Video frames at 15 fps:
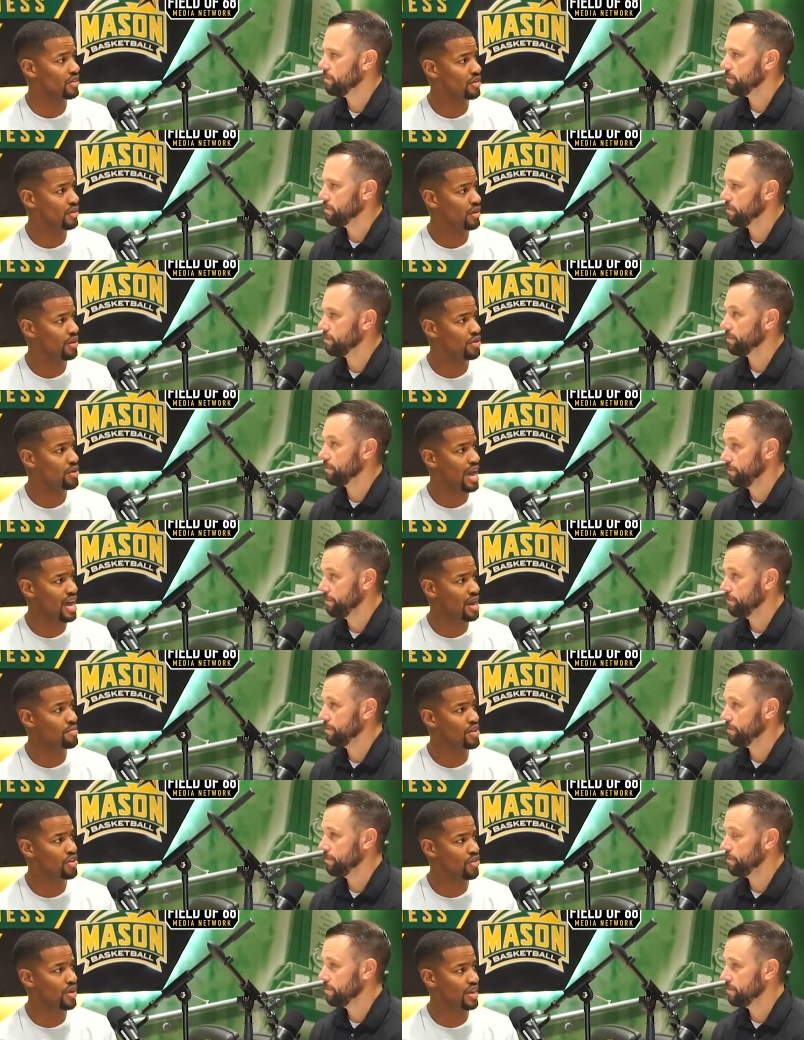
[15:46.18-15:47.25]
Speaker 1: you know mm-hmm. you got to
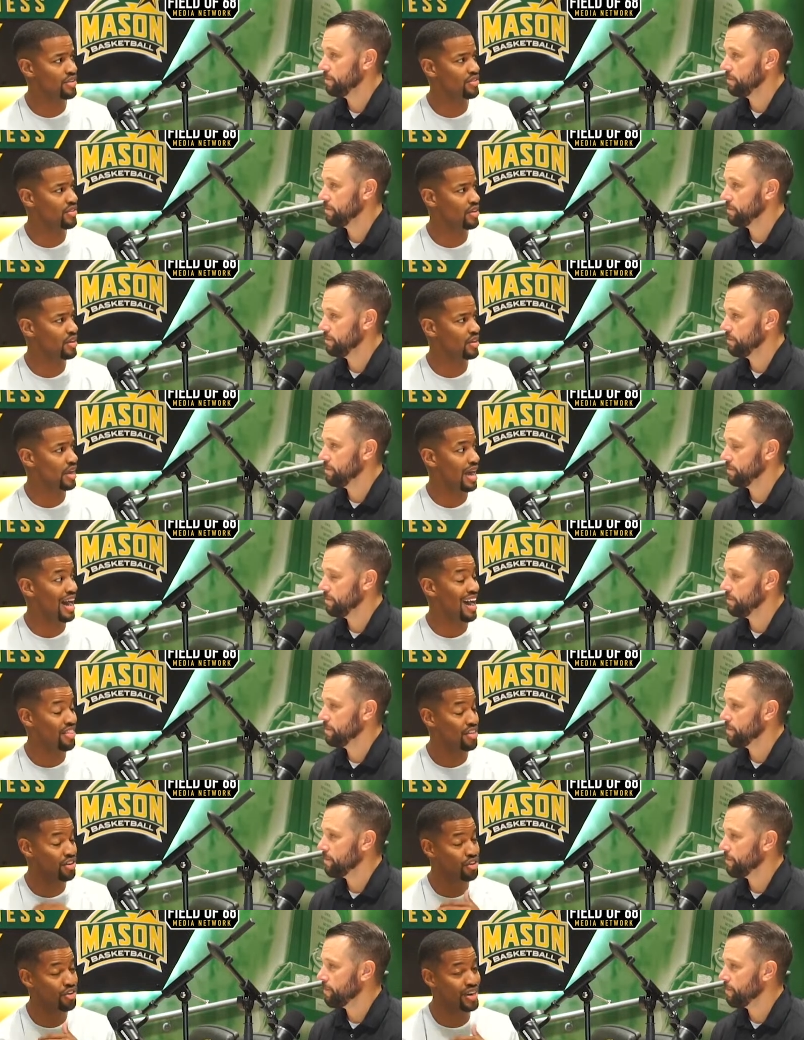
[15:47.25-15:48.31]
be crazy
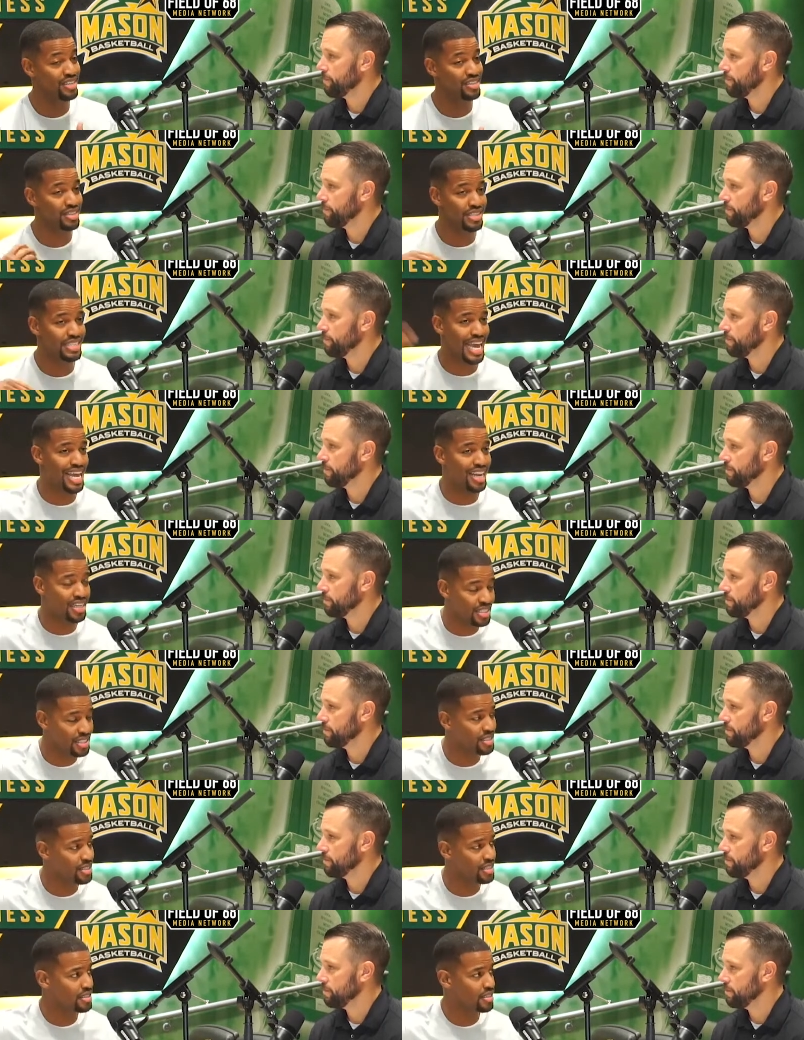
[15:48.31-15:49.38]
either crazy
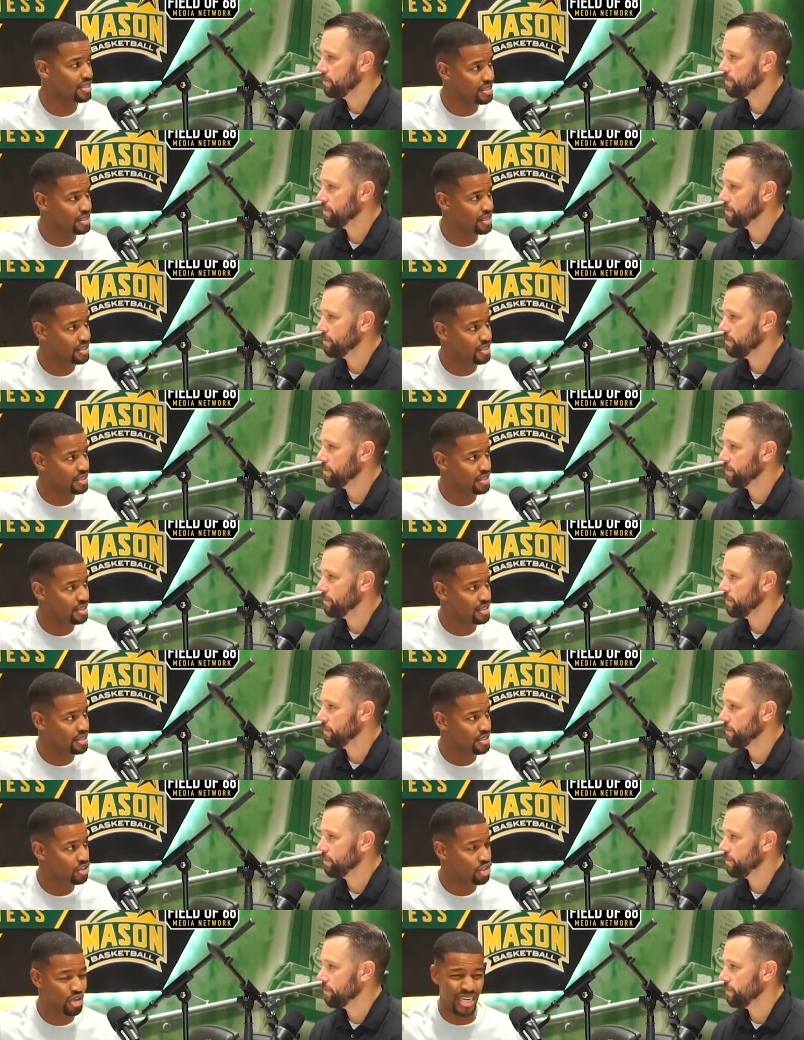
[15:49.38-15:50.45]
talented
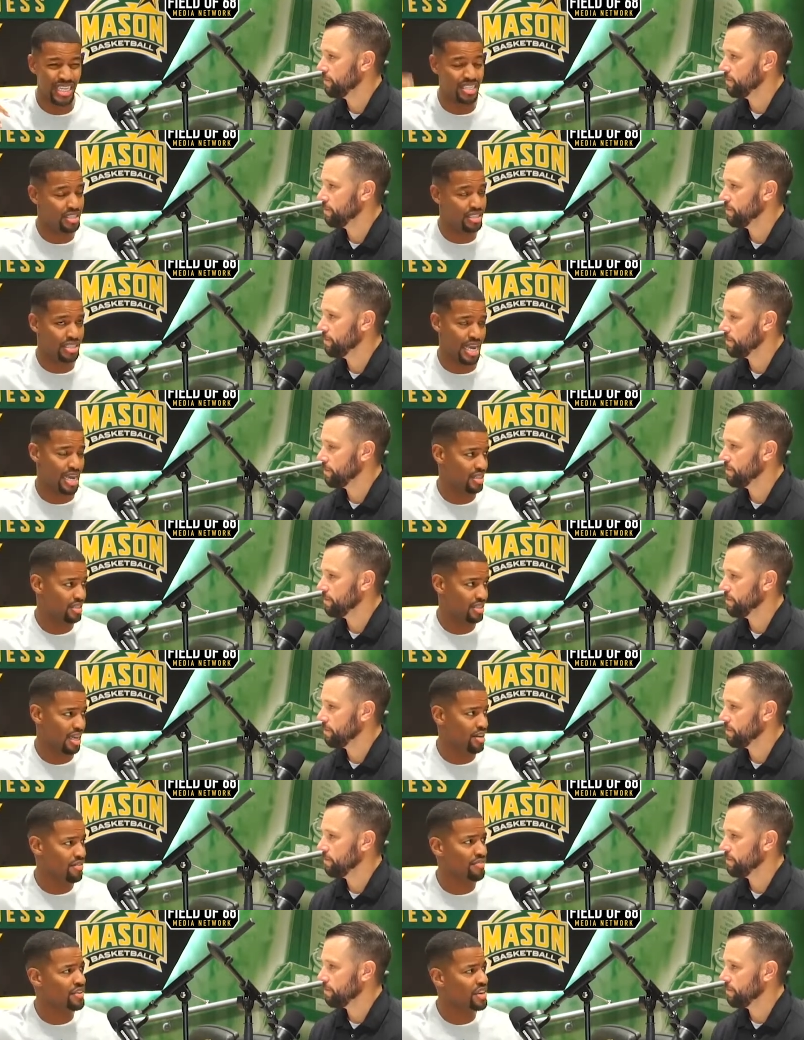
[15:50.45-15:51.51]
crazy talents,
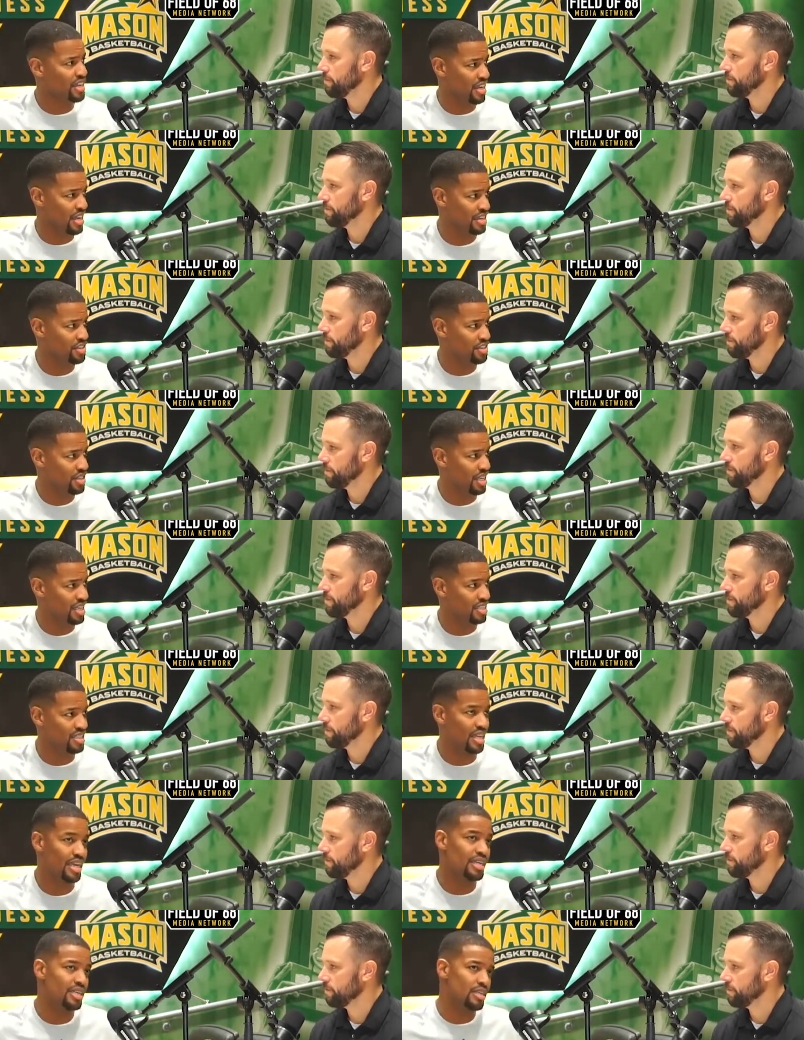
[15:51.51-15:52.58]
like a freak of nature. Like
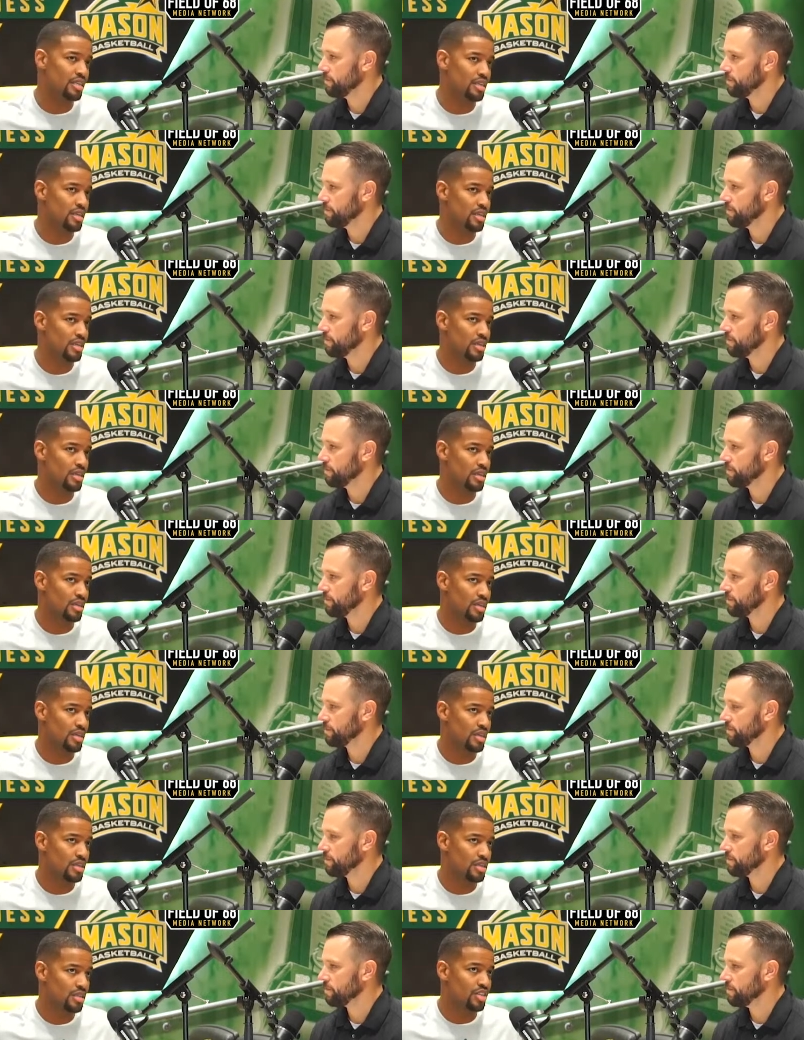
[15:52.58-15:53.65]
it's like
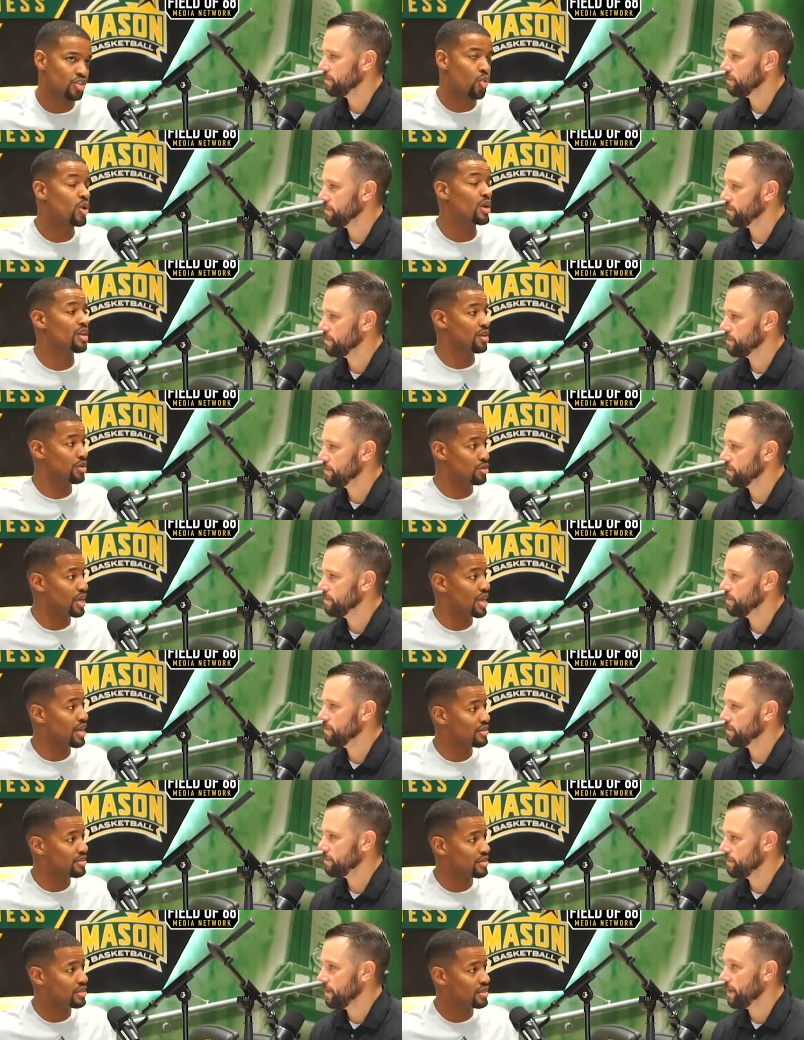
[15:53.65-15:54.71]
it's like 20 of those
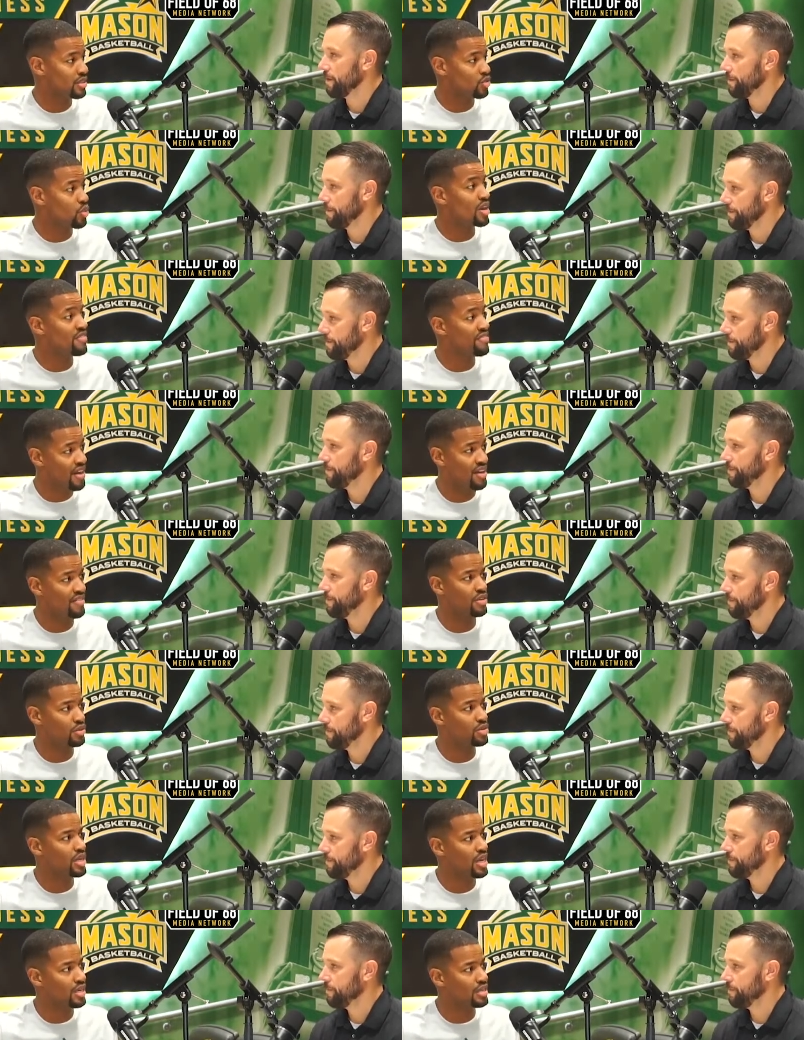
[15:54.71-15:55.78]
guys. Yeah. 25 of
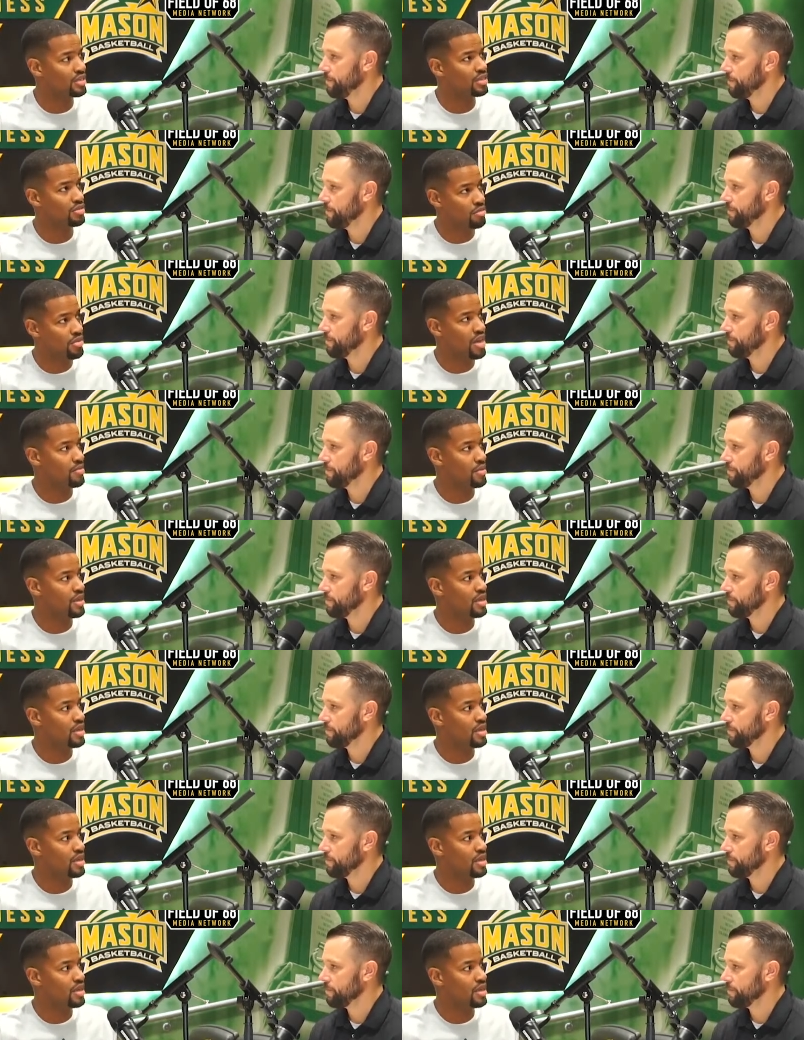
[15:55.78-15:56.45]
those guys, maybe.